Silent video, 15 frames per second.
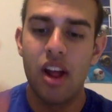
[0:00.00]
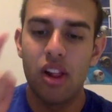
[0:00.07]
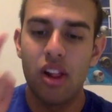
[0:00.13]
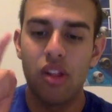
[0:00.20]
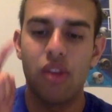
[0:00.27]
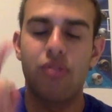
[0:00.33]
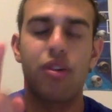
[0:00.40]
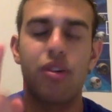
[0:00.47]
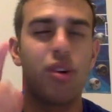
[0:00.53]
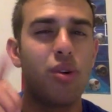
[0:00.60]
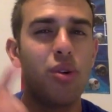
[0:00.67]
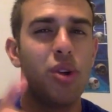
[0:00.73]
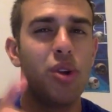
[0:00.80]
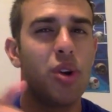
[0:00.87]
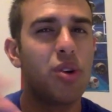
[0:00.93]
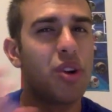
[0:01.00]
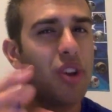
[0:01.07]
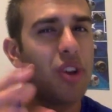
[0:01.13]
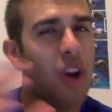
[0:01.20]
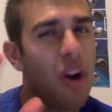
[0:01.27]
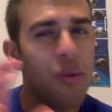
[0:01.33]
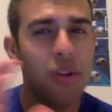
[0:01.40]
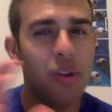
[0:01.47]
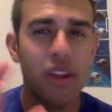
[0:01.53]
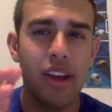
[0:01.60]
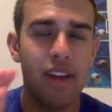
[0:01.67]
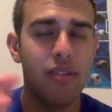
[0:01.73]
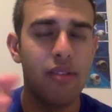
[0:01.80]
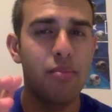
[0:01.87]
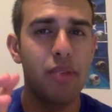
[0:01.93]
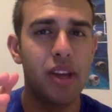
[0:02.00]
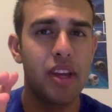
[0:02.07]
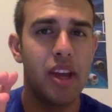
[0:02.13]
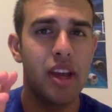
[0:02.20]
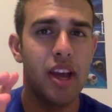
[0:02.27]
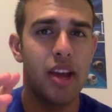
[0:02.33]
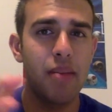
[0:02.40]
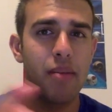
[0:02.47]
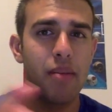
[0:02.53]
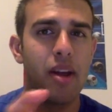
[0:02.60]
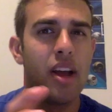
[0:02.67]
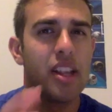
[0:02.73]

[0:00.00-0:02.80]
Look for Julio to not really have a big game.